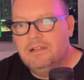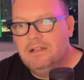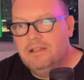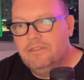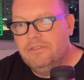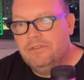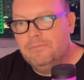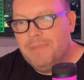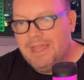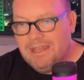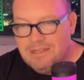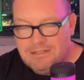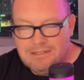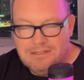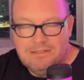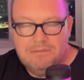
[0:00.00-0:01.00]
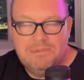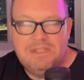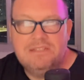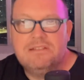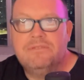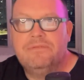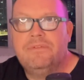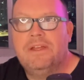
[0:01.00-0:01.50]
The banking system
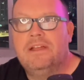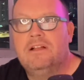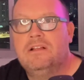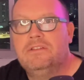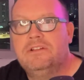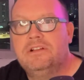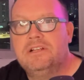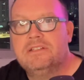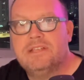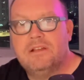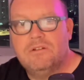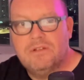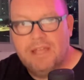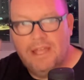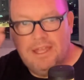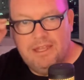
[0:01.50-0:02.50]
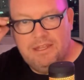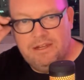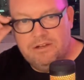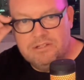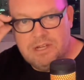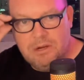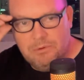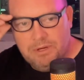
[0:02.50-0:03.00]
needs to fail. They're going to say, okay,
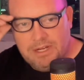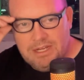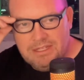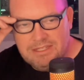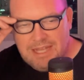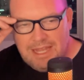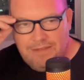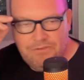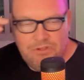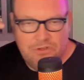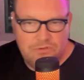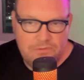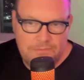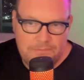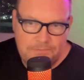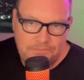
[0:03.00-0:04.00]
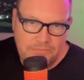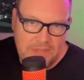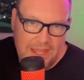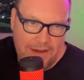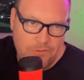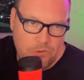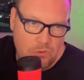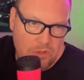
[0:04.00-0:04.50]
here's how we're going to save you.
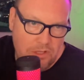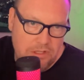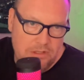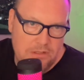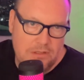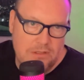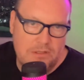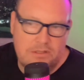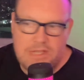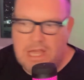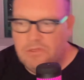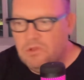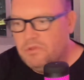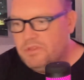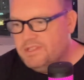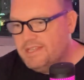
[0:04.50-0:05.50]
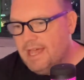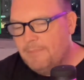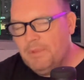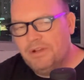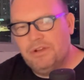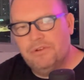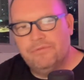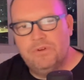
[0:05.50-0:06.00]
Everyone download this app
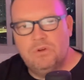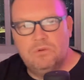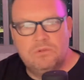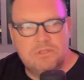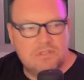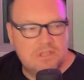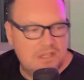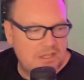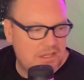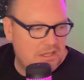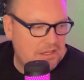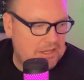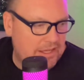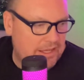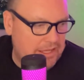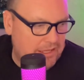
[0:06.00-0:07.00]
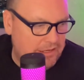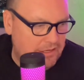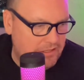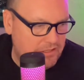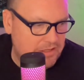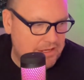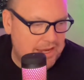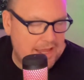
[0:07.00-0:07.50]
on your phones, and
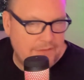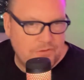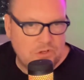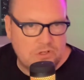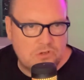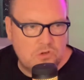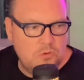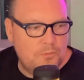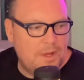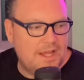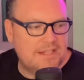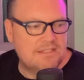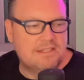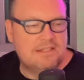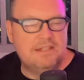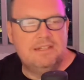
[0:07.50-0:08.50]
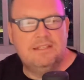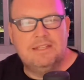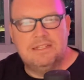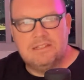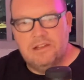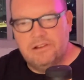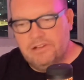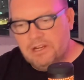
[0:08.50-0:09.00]
it's going to have your coupons in it, and
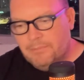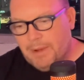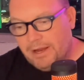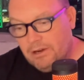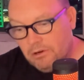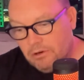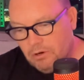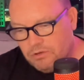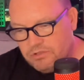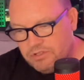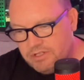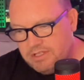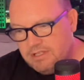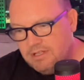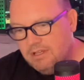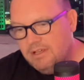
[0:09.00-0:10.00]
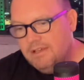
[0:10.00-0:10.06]
that's how you're going to buy your groceries.